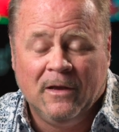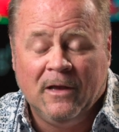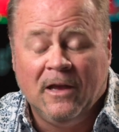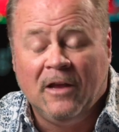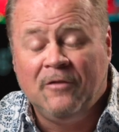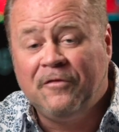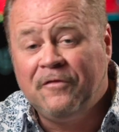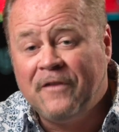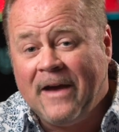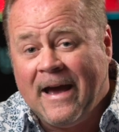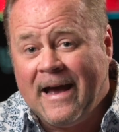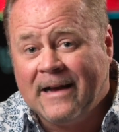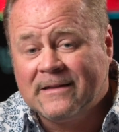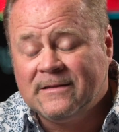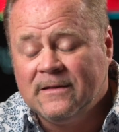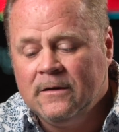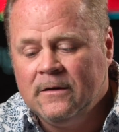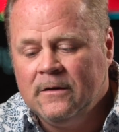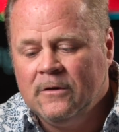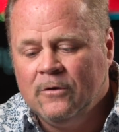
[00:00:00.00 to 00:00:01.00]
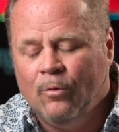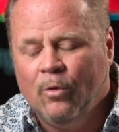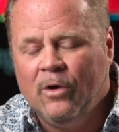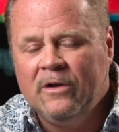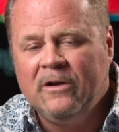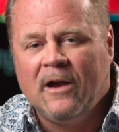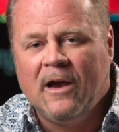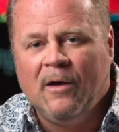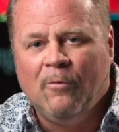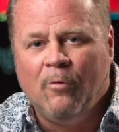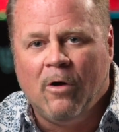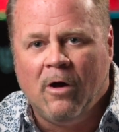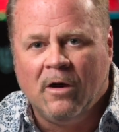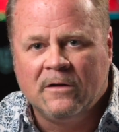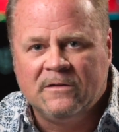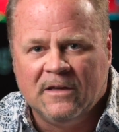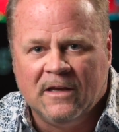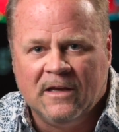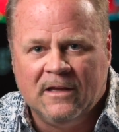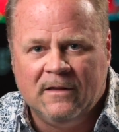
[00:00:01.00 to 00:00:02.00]
In fact, one guy
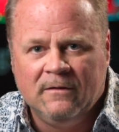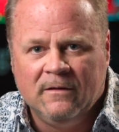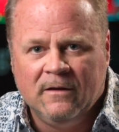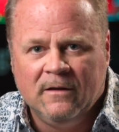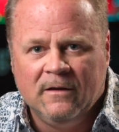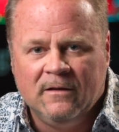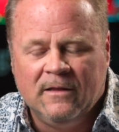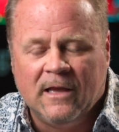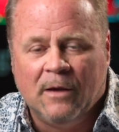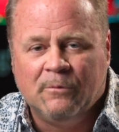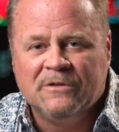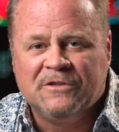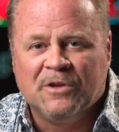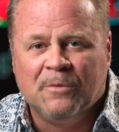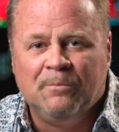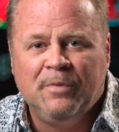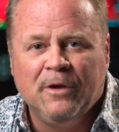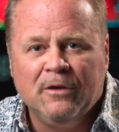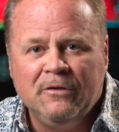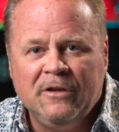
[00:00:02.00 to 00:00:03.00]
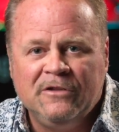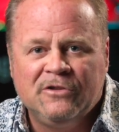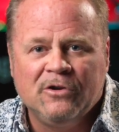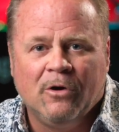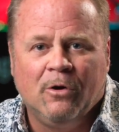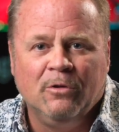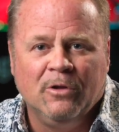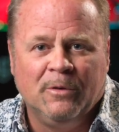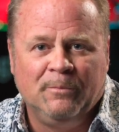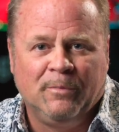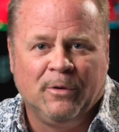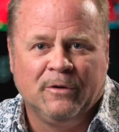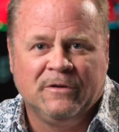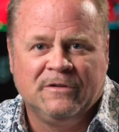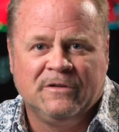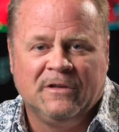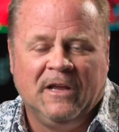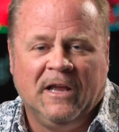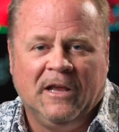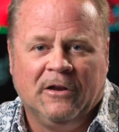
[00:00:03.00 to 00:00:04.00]
walked in that was a Billy Joel
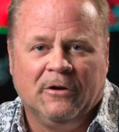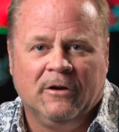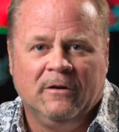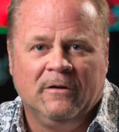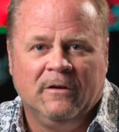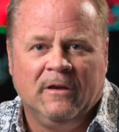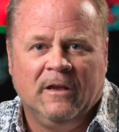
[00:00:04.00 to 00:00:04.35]
impersonator,